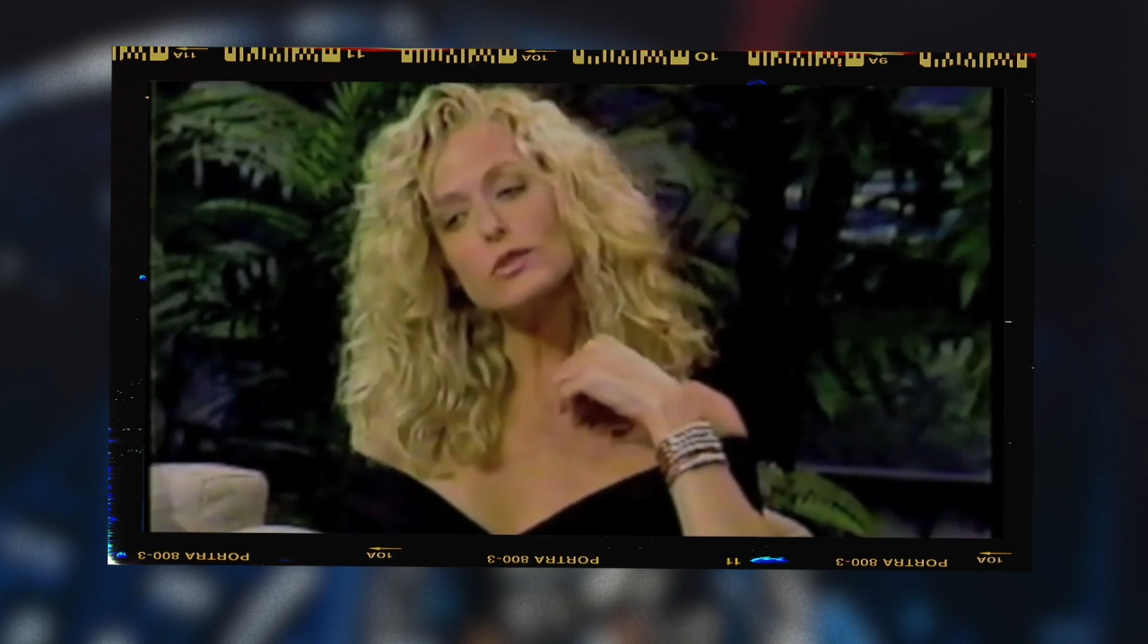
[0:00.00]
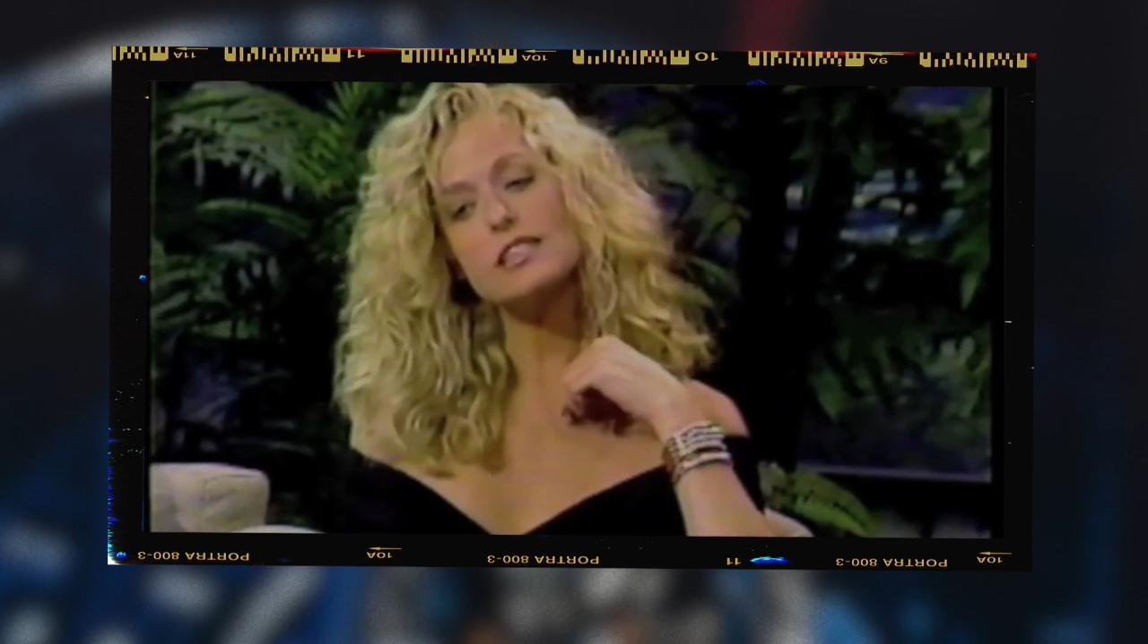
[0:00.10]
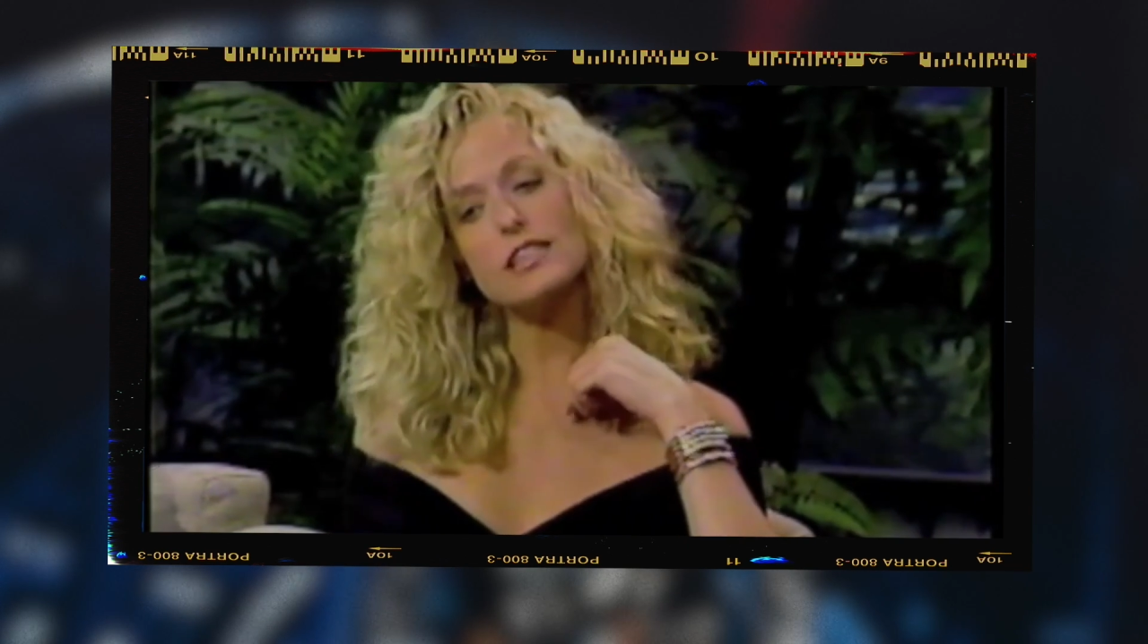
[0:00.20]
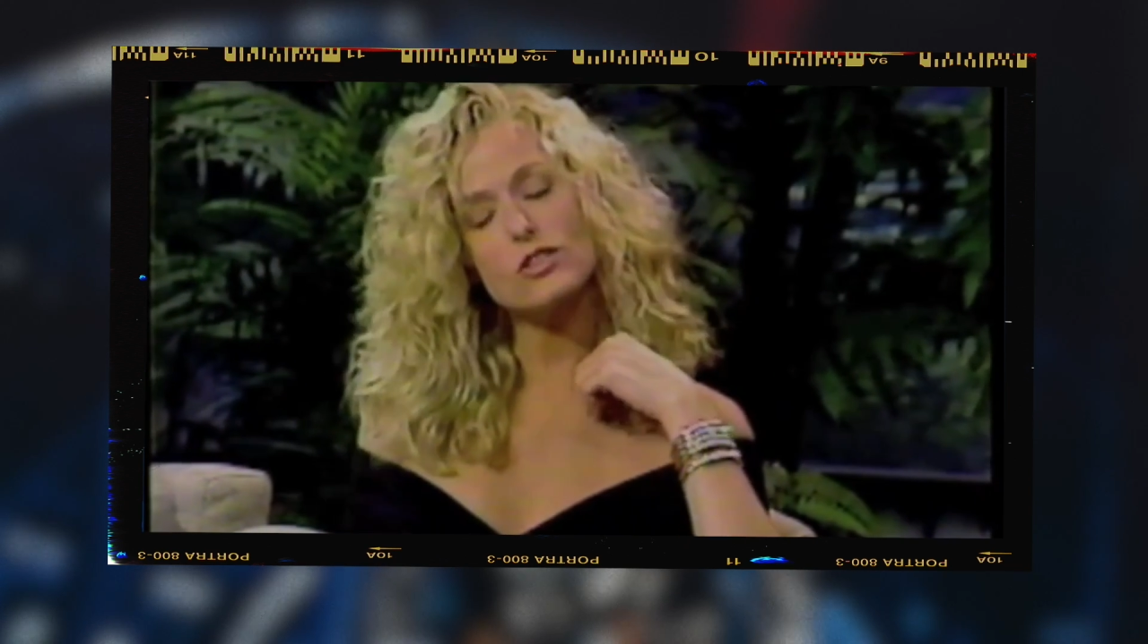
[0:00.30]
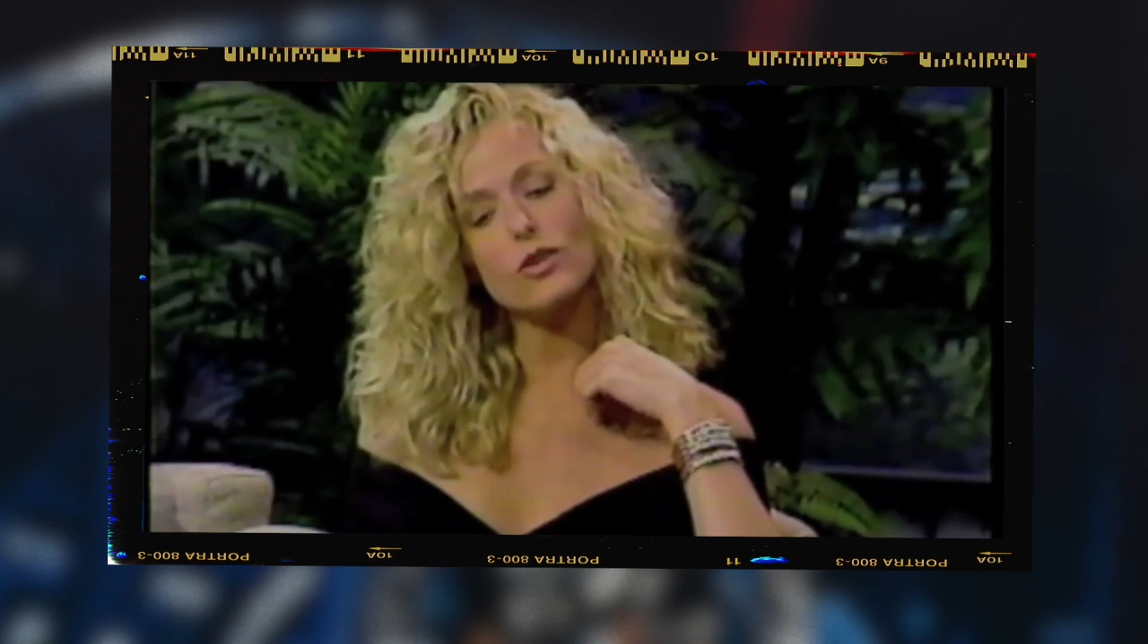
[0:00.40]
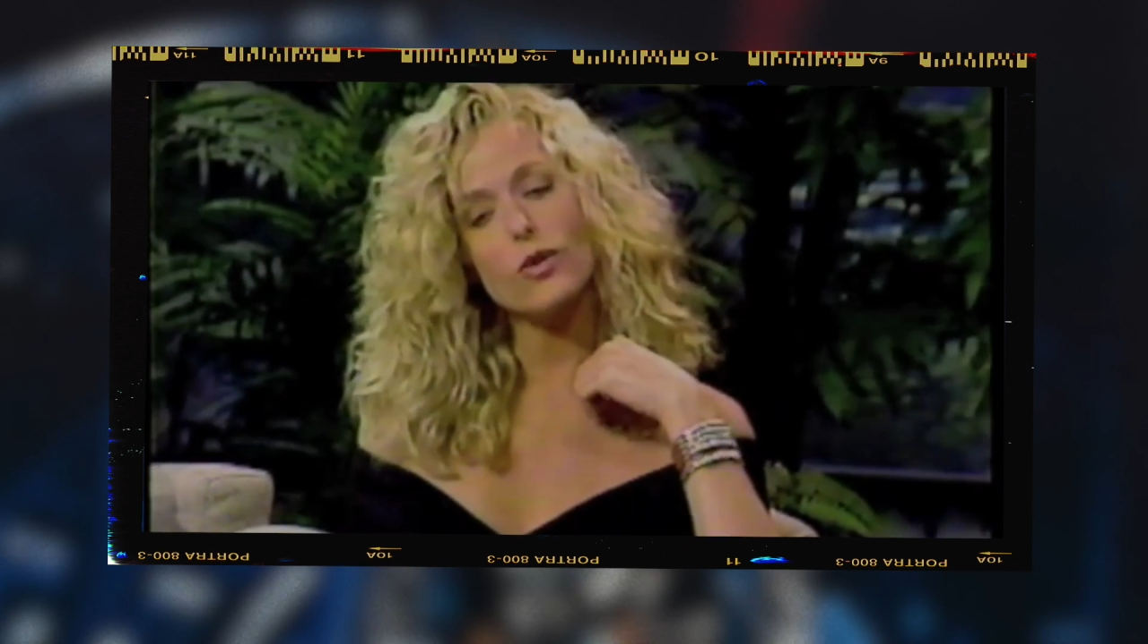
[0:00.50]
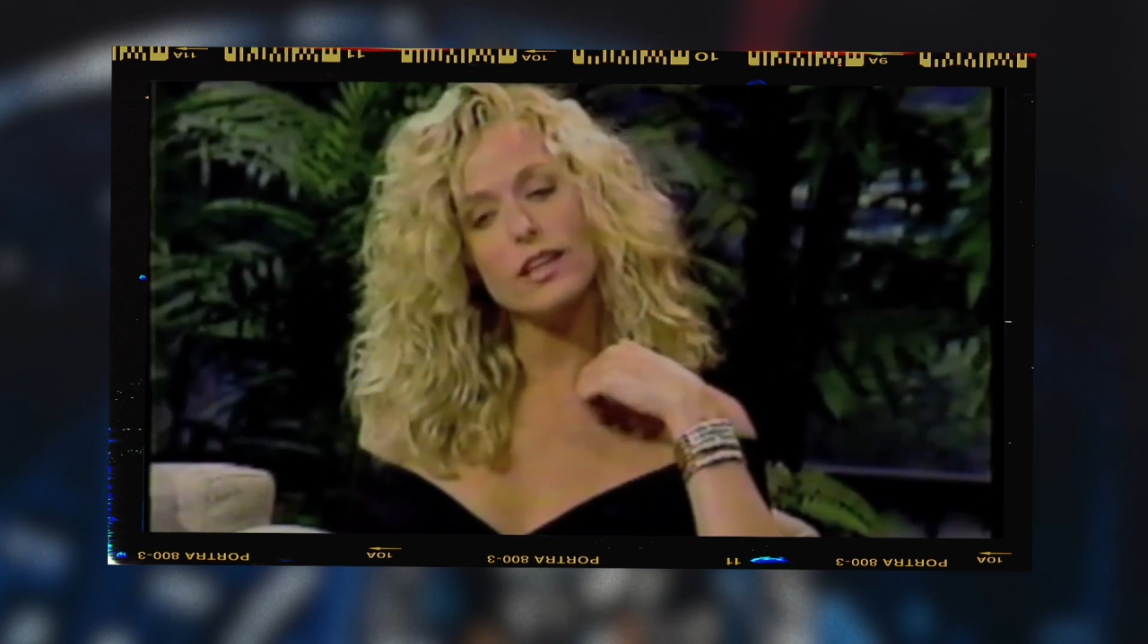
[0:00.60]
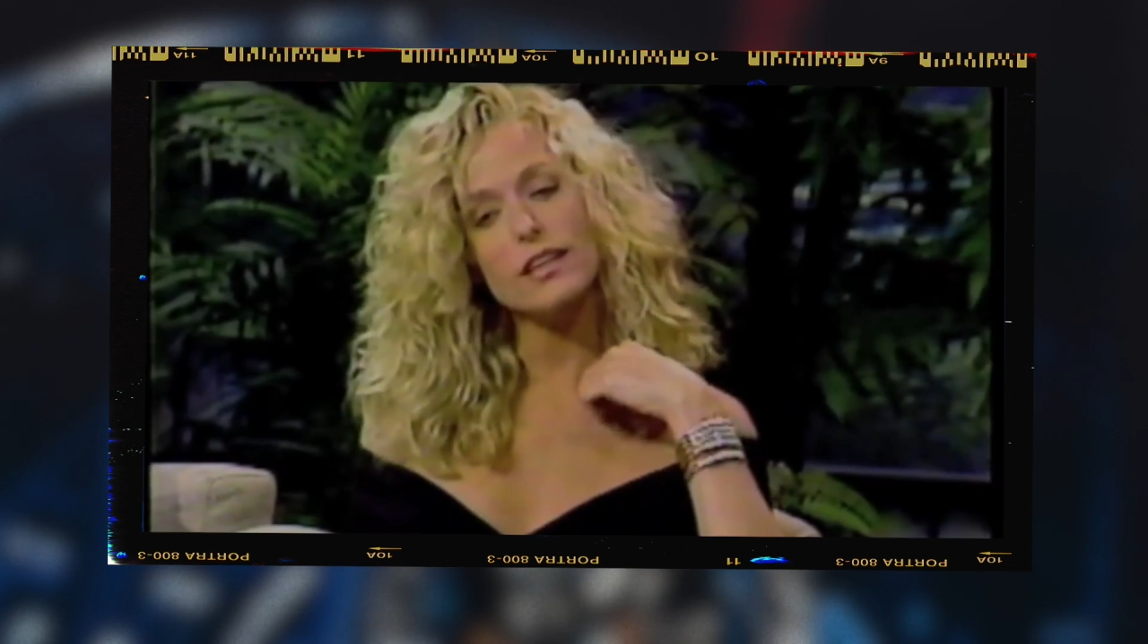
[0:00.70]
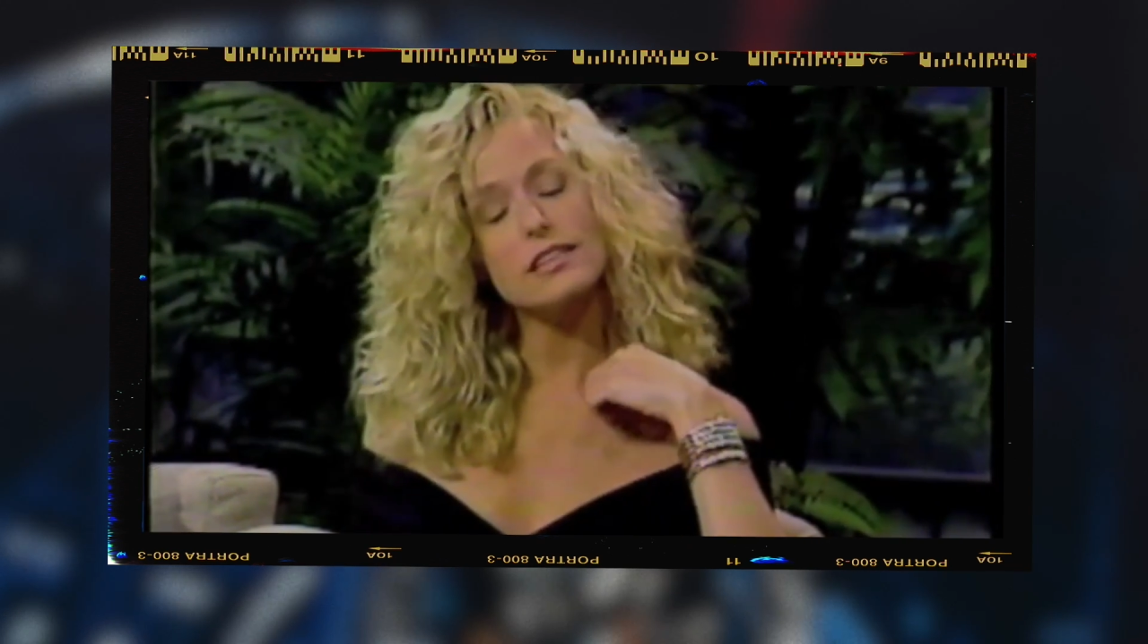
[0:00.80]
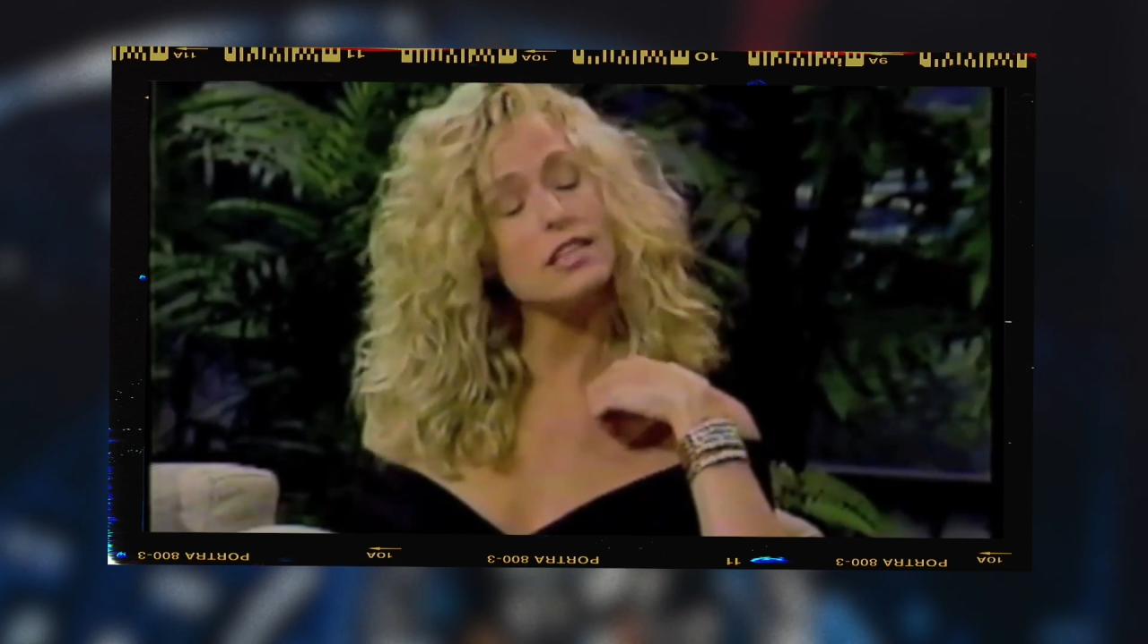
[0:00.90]
interesting
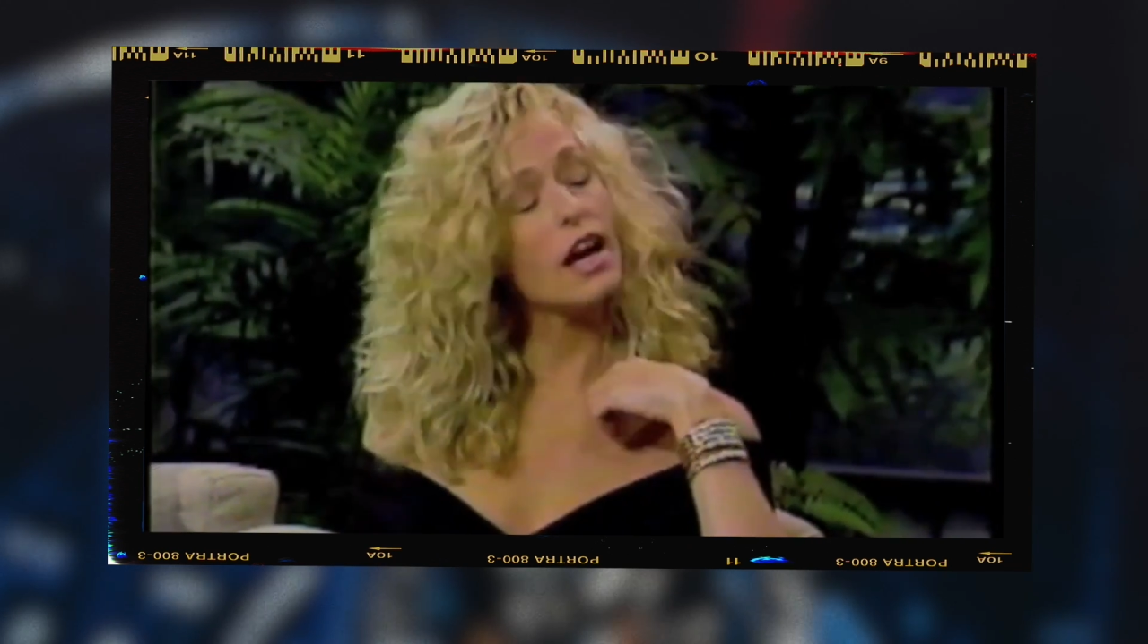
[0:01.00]
story.